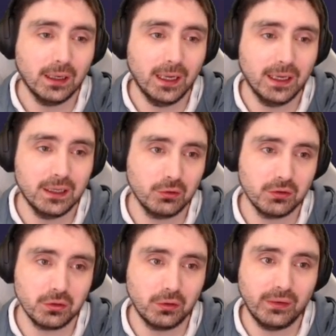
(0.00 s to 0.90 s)
as
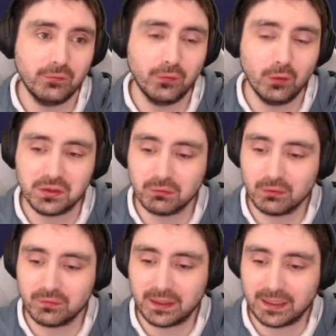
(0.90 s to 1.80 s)
your sort of
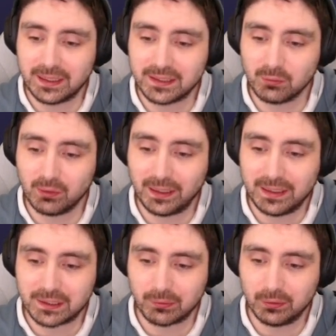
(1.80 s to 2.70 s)
enforcer of in case someone
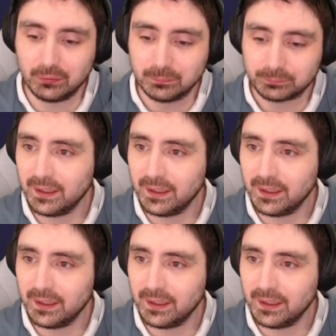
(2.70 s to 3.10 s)
gets through.